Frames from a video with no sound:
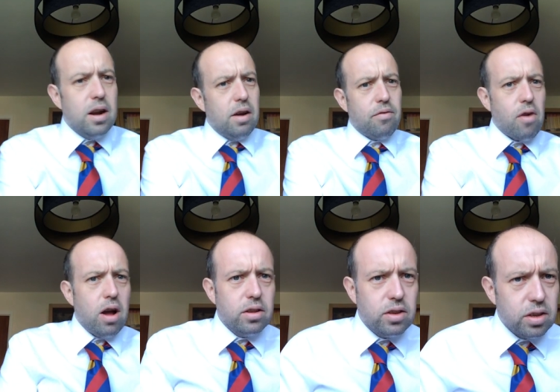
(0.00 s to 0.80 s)
Now,
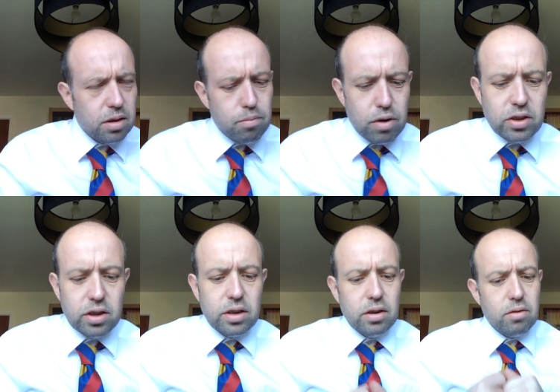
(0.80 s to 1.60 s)
France,
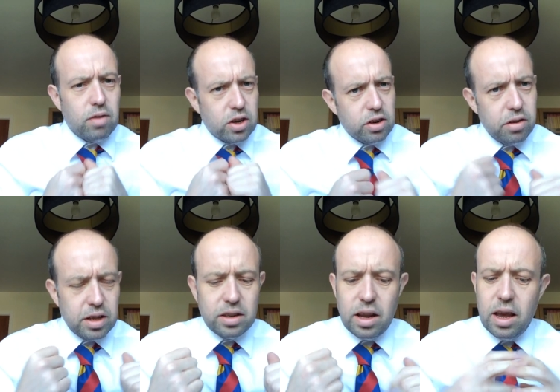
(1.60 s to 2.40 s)
Britain, Russia, and
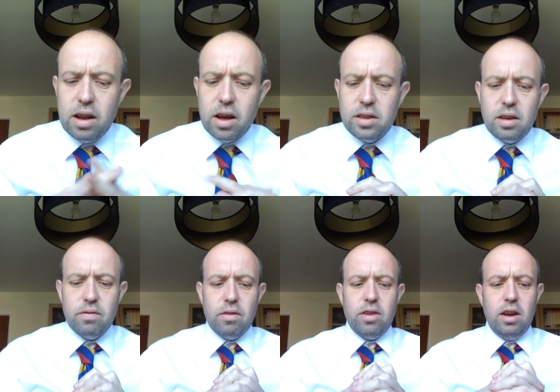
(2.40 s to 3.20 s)
Italy in
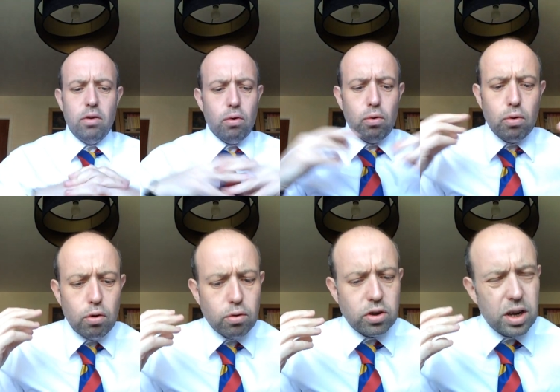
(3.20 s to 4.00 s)
1915 all
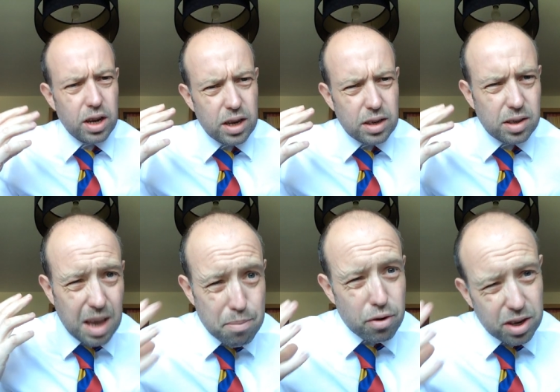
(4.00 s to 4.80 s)
launched
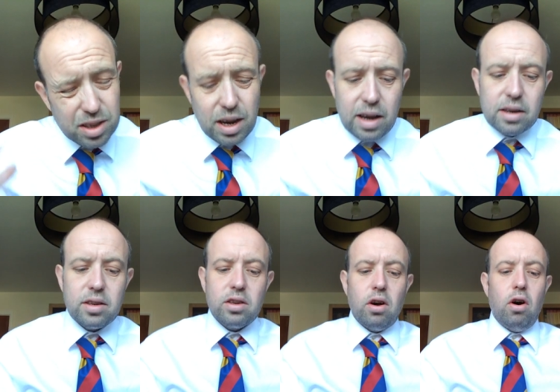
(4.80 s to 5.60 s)
separate
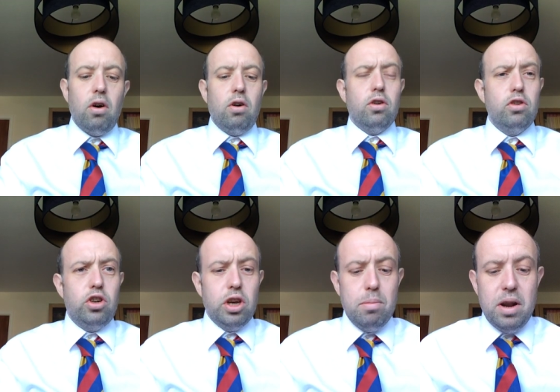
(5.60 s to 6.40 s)
attacks on
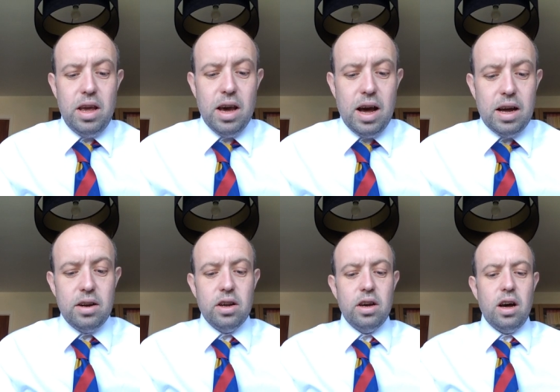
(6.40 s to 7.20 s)
Germany
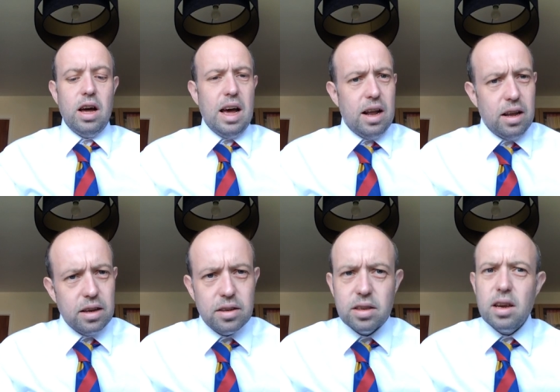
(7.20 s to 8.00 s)
and her
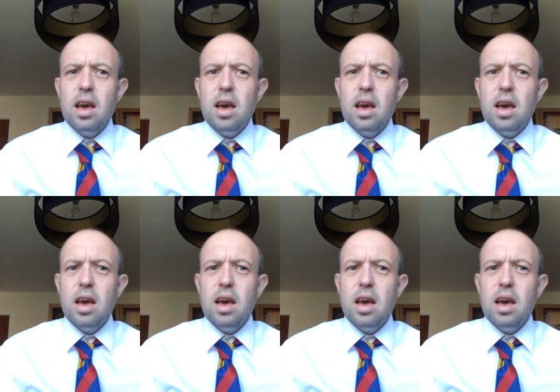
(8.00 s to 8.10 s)
allies.